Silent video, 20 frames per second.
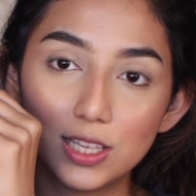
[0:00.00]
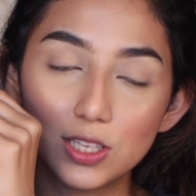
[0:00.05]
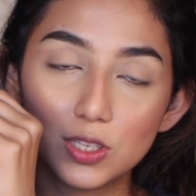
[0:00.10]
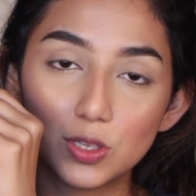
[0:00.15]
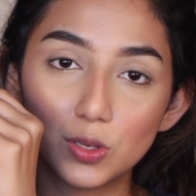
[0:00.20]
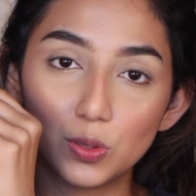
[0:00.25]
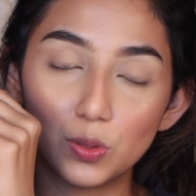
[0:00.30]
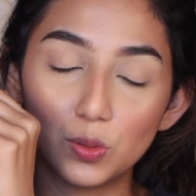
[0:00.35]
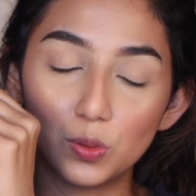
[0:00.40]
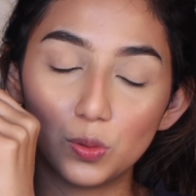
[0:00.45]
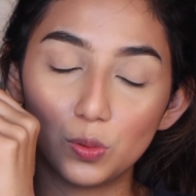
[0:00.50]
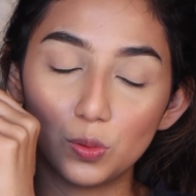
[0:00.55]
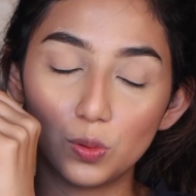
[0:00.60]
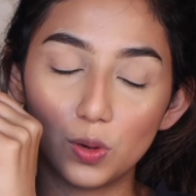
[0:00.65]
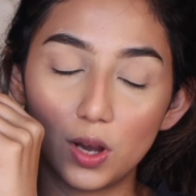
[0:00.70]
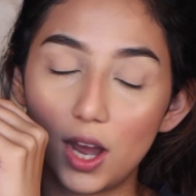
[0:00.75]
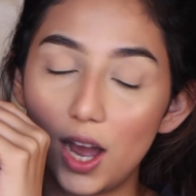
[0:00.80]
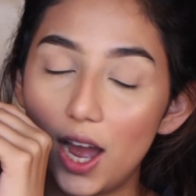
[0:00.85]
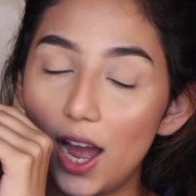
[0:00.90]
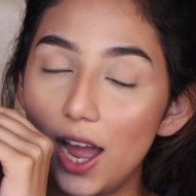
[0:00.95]
So
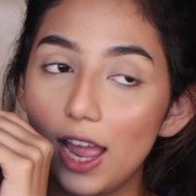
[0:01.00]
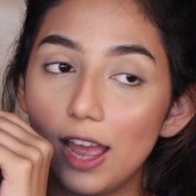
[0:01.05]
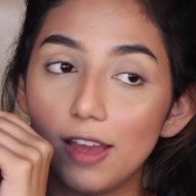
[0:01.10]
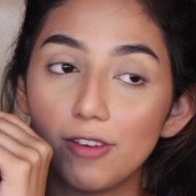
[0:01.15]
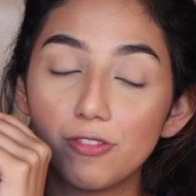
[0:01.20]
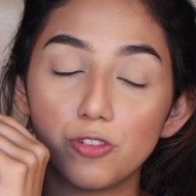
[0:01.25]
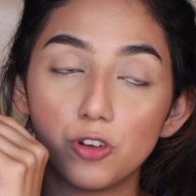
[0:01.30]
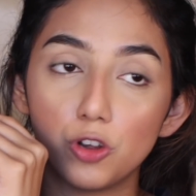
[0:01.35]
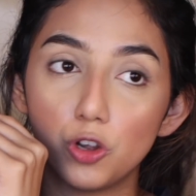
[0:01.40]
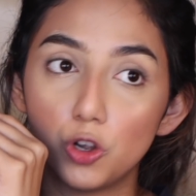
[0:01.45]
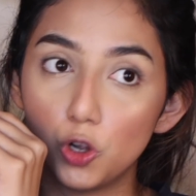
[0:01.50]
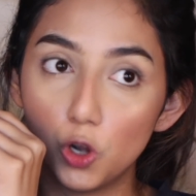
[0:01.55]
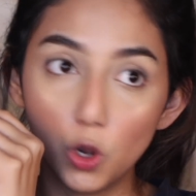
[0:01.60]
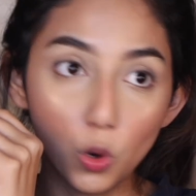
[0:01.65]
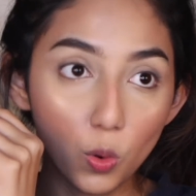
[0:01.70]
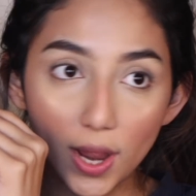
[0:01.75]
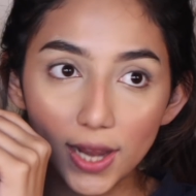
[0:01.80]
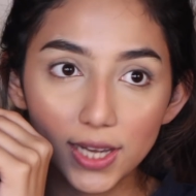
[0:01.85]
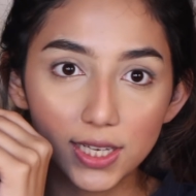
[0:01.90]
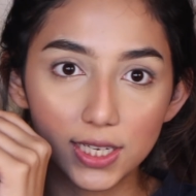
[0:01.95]
I have
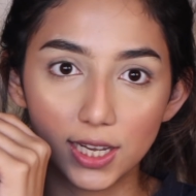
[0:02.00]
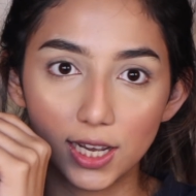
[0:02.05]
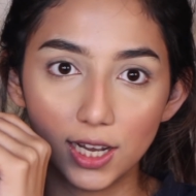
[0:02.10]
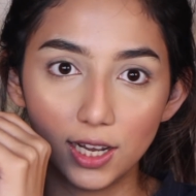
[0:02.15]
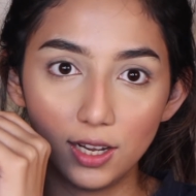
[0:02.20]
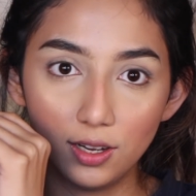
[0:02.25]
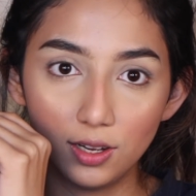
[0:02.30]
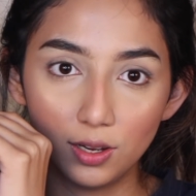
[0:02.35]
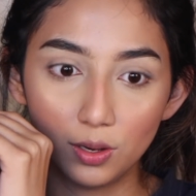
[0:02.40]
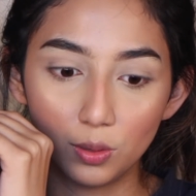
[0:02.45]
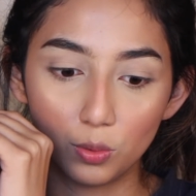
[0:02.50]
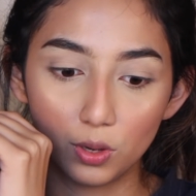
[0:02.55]
no idea